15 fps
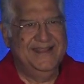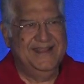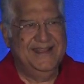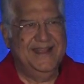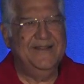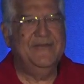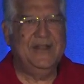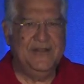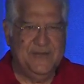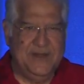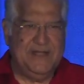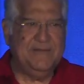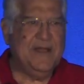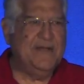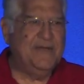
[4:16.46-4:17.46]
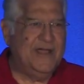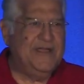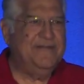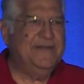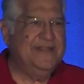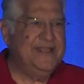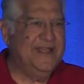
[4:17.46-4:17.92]
and when you meet my
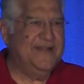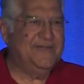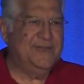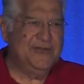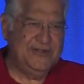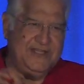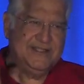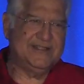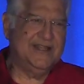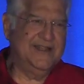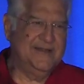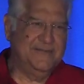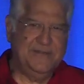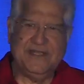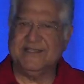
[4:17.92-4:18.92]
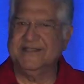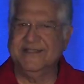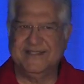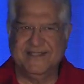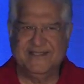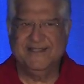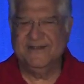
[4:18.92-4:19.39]
wife in the afternoon, just tell her, best
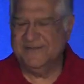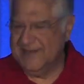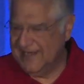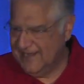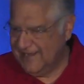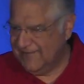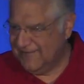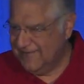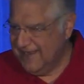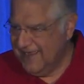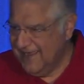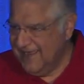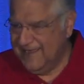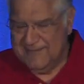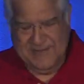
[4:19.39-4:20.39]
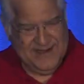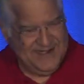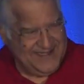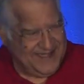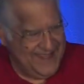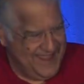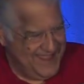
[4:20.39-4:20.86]
decision of my life. But,